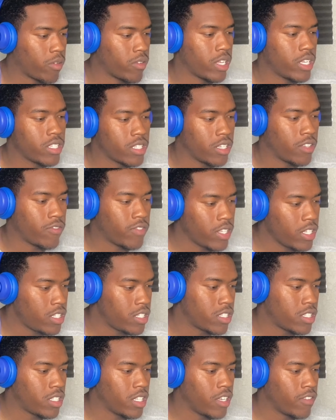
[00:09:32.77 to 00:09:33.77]
If
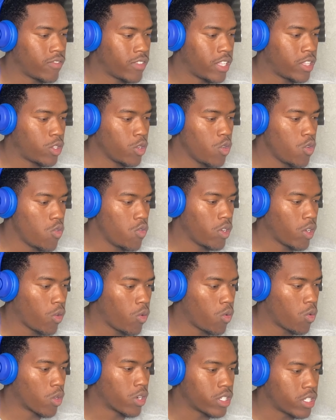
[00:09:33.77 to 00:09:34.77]
the dude in the
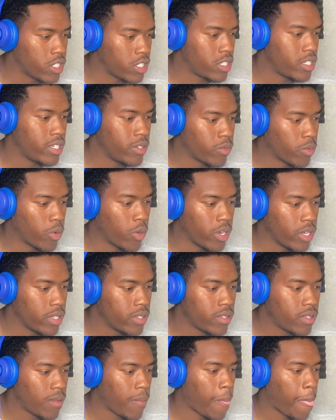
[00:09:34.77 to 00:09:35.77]
orange is T-Roy,
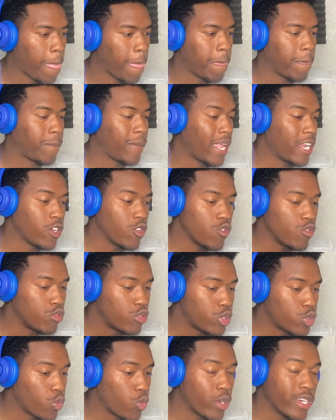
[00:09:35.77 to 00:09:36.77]
that dude is
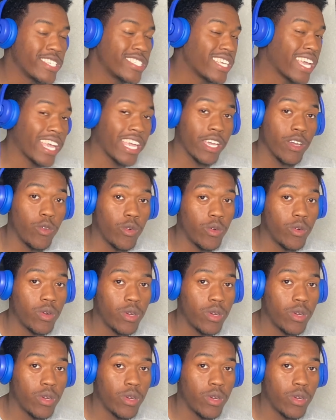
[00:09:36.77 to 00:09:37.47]
short as hell.